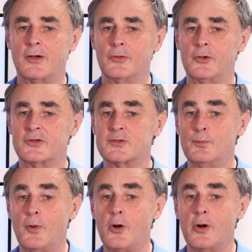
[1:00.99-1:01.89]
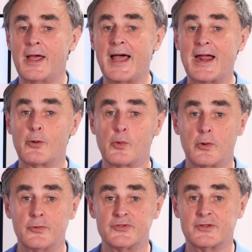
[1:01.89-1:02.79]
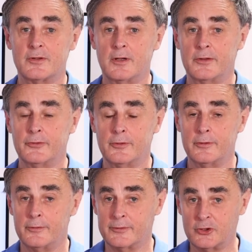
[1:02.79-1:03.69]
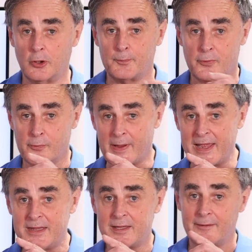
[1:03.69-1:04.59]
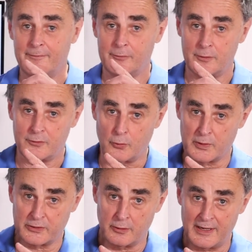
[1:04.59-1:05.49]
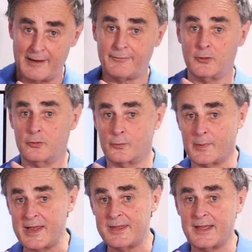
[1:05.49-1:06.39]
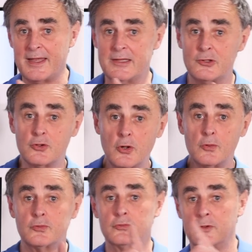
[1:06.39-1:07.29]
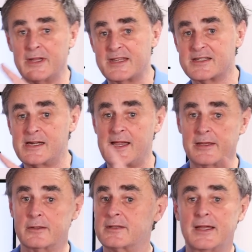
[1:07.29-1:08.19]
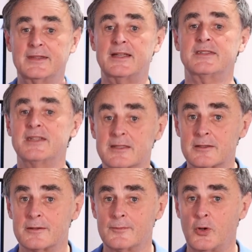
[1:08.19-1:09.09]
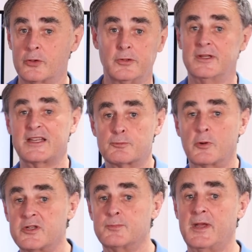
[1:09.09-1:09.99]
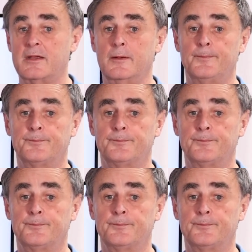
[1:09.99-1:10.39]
on the small arrows on the top right, toward the left or the right, and you go to the next client. That's it, or the next prospect.